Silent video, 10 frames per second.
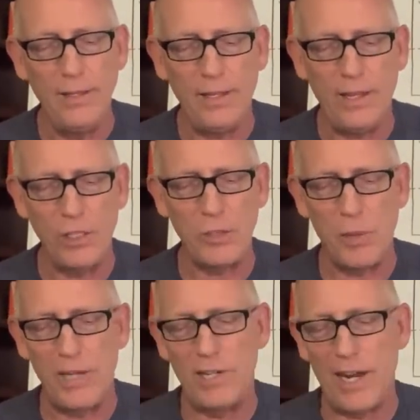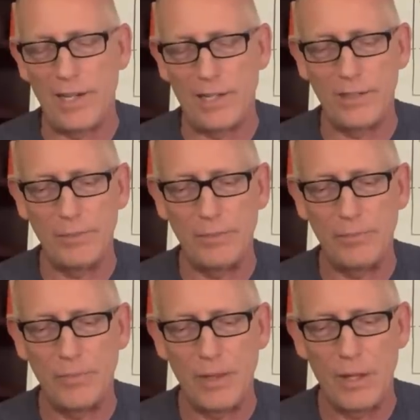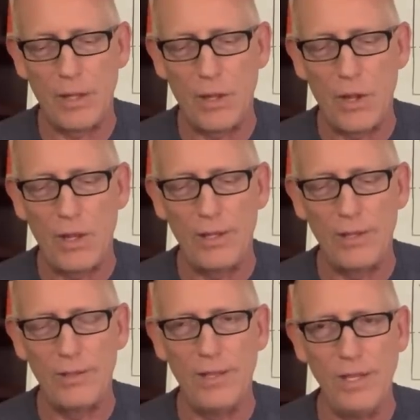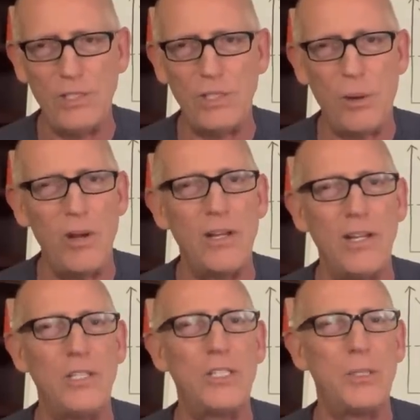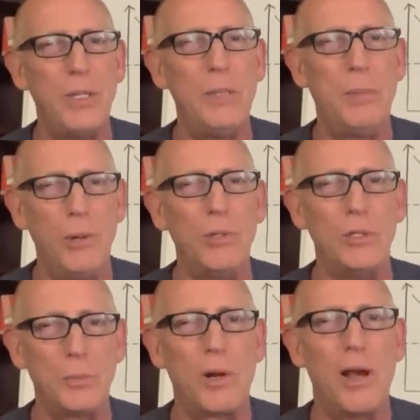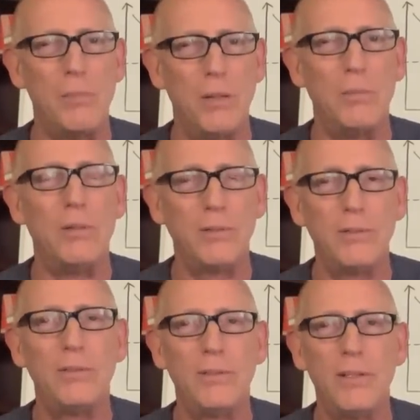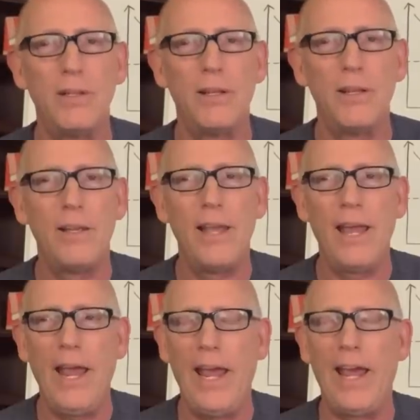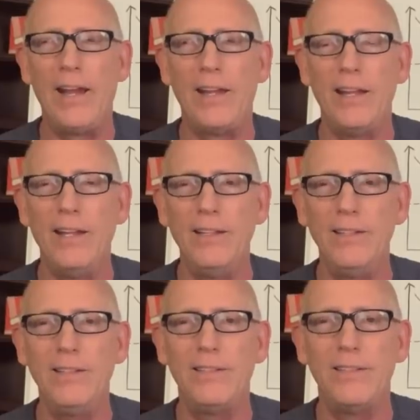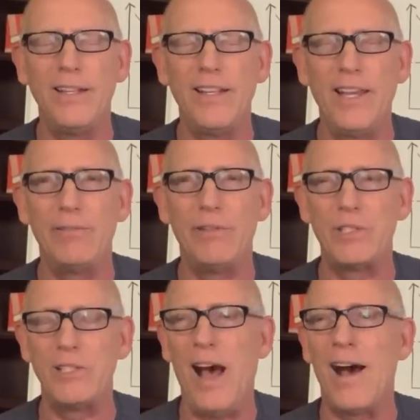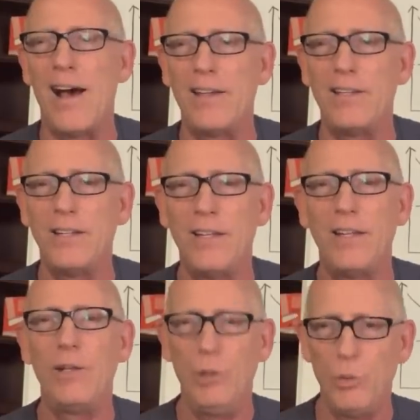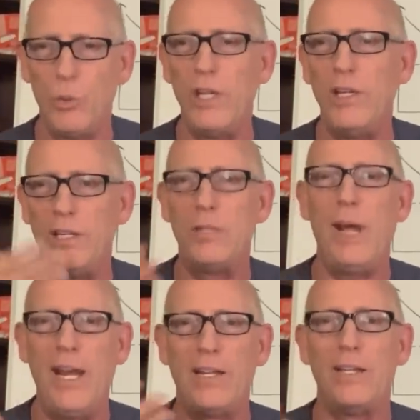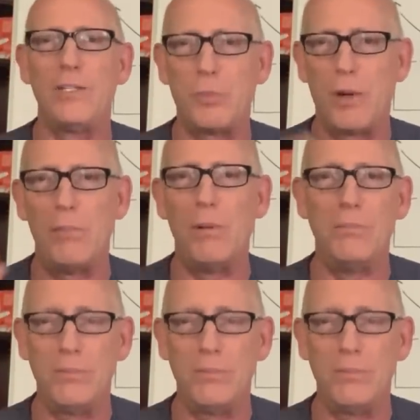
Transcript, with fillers: Here's my take this sort of needs to be Putin's problem. And if it's not, we need to make it his problem.